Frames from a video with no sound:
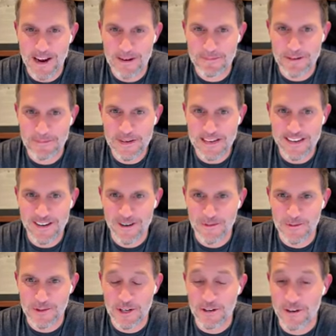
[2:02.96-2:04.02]
happy to be here.
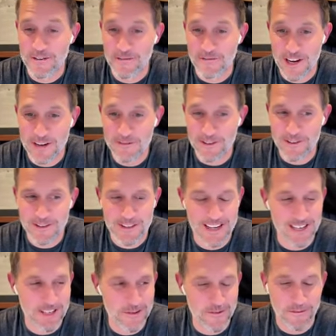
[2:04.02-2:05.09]
Returning the favor.
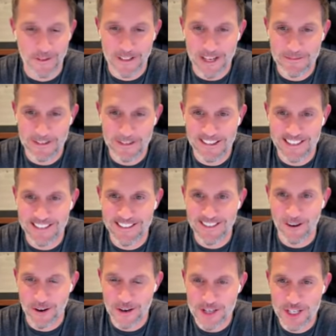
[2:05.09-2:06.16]
Thank you for coming on
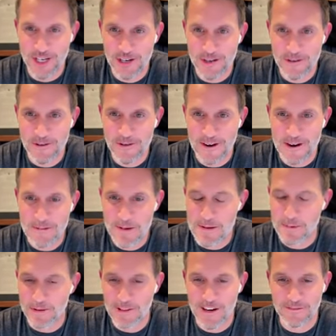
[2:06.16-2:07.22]
our show. Uh,
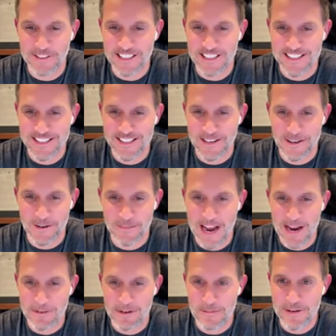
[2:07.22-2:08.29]
people loved it, so I'm
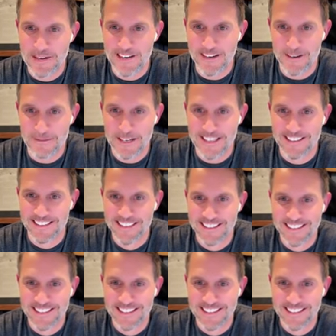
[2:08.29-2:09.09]
happy to be here, man.